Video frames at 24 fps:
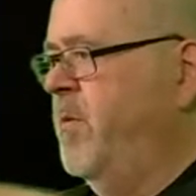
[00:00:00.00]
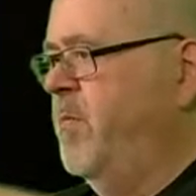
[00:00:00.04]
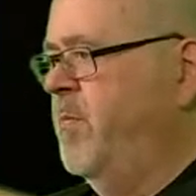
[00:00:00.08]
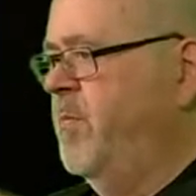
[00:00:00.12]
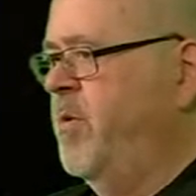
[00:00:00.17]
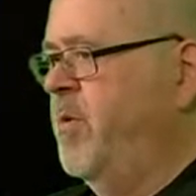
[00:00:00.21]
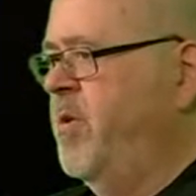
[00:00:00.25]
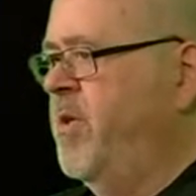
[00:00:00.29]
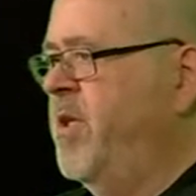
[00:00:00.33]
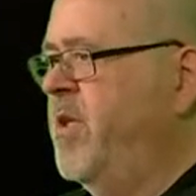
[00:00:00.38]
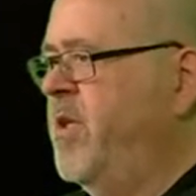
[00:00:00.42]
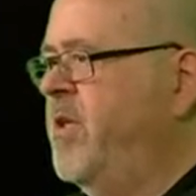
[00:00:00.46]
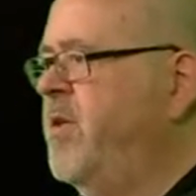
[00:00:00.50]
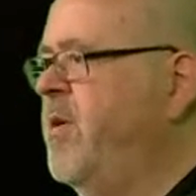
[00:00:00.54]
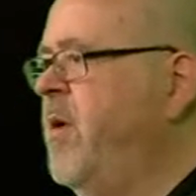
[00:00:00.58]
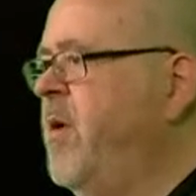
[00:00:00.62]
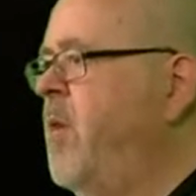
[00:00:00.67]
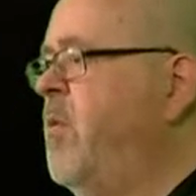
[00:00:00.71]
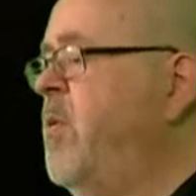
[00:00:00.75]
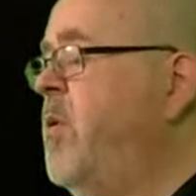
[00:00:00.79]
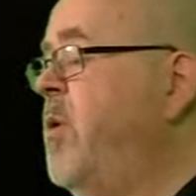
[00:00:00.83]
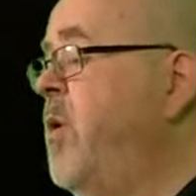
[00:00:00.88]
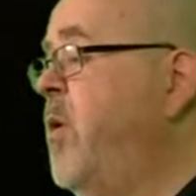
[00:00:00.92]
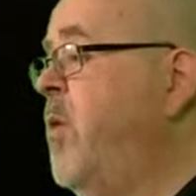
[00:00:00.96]
putting it
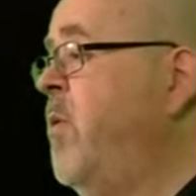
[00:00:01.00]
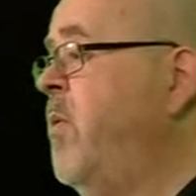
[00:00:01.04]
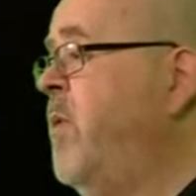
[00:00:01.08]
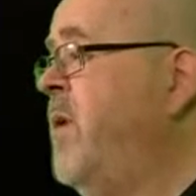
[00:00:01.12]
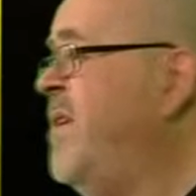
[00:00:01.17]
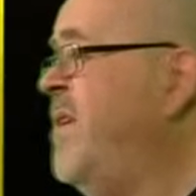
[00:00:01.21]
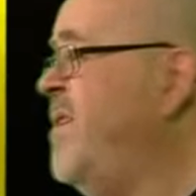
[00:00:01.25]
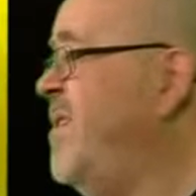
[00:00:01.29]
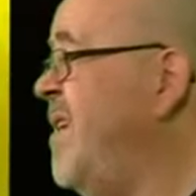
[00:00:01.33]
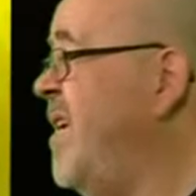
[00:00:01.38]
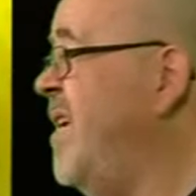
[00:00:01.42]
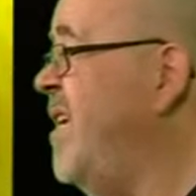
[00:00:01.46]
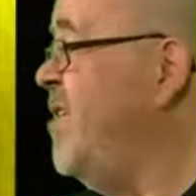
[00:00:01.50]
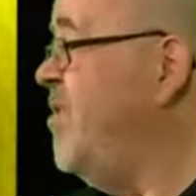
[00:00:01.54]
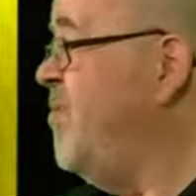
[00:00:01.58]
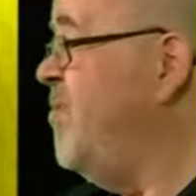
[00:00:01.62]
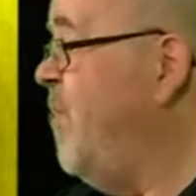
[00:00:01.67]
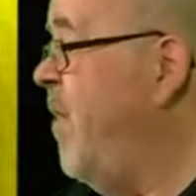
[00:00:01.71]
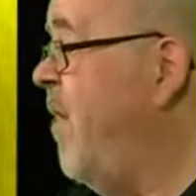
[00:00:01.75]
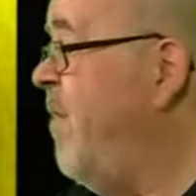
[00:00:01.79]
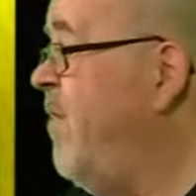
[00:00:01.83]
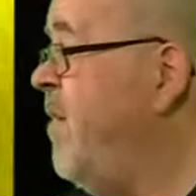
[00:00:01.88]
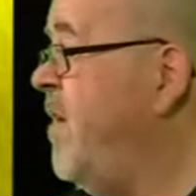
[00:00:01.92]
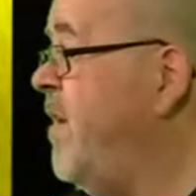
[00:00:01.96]
on your wrist, it's
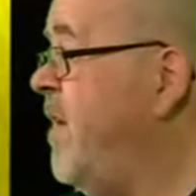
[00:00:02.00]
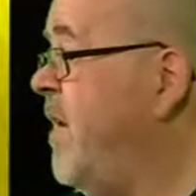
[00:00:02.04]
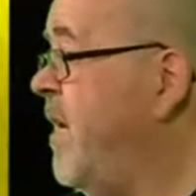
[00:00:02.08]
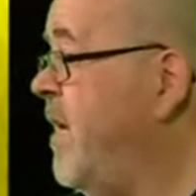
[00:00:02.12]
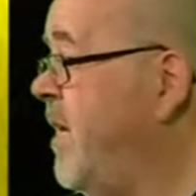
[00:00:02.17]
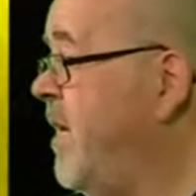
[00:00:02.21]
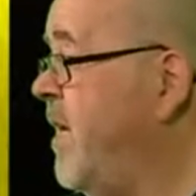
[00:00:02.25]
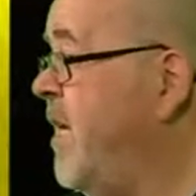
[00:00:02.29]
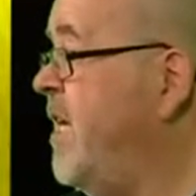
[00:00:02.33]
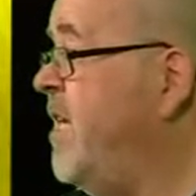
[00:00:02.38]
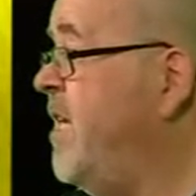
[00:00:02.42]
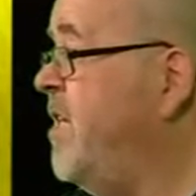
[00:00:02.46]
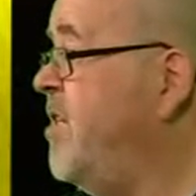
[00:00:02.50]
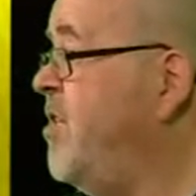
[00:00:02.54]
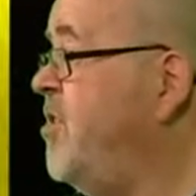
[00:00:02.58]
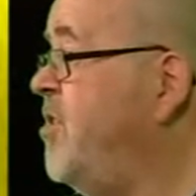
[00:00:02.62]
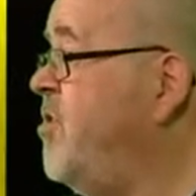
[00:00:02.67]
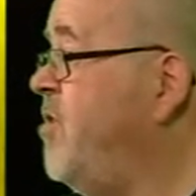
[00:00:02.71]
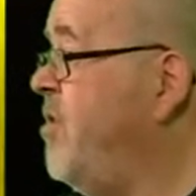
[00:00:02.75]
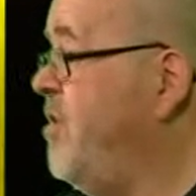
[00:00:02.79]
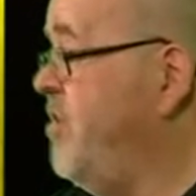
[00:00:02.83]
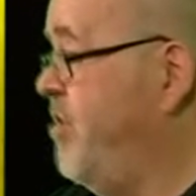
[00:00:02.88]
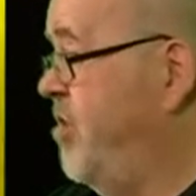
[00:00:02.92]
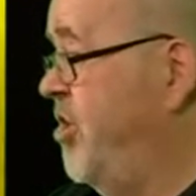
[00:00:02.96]
very easy
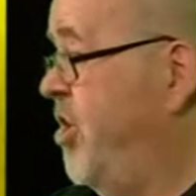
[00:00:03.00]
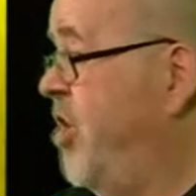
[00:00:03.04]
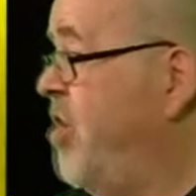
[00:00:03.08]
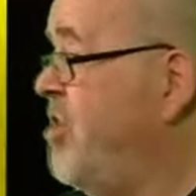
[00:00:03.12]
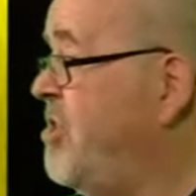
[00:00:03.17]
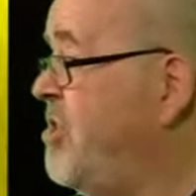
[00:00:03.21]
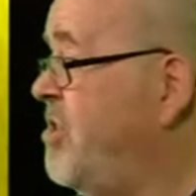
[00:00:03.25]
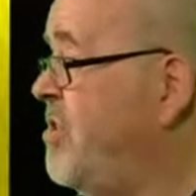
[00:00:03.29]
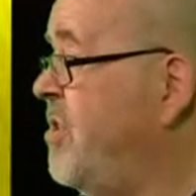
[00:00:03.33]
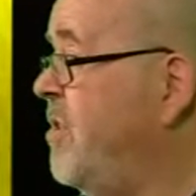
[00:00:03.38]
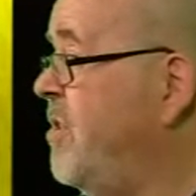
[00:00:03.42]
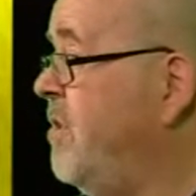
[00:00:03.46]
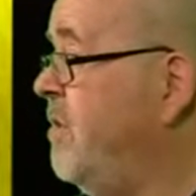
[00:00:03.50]
to adjust.